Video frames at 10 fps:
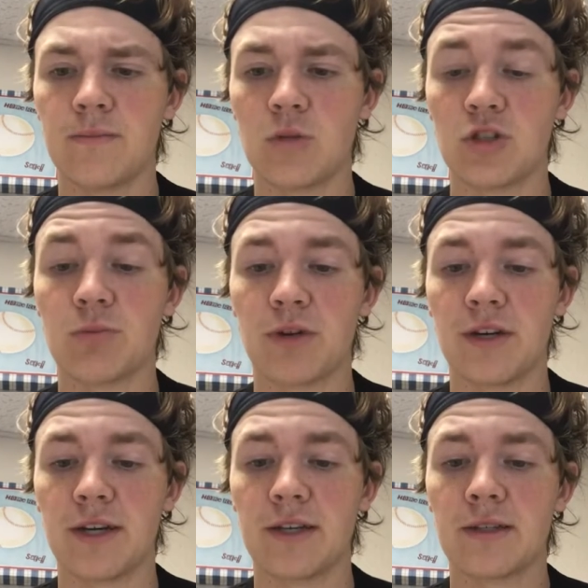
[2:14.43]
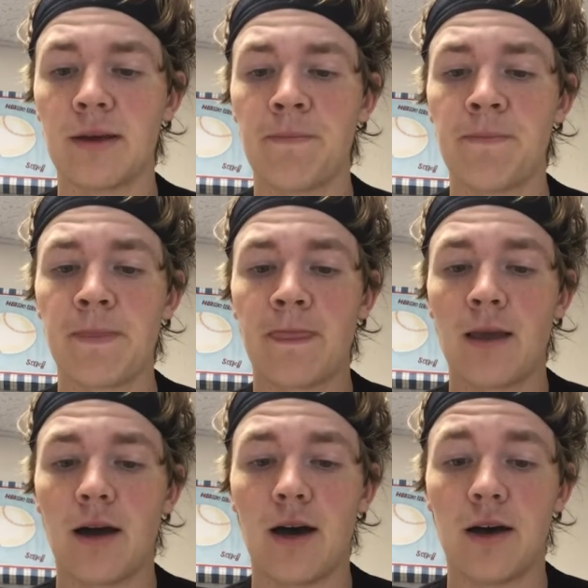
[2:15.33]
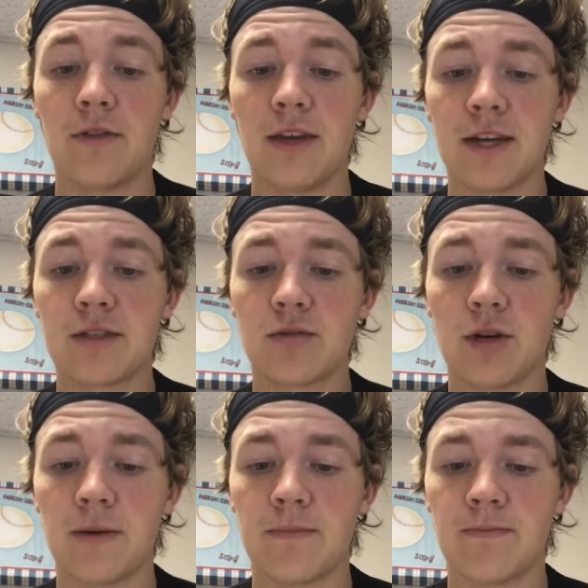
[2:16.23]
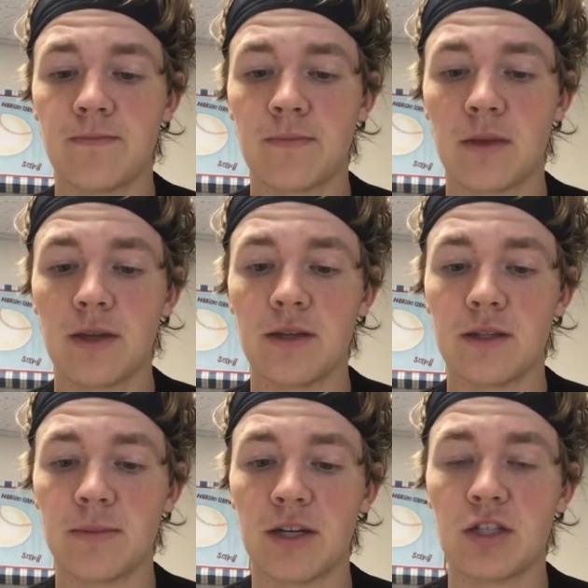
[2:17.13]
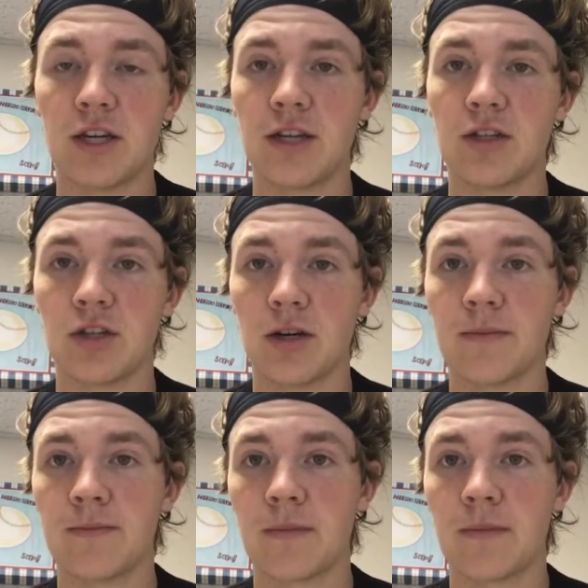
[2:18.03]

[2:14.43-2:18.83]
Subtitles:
which is pretty nice. The next grip is my changeup.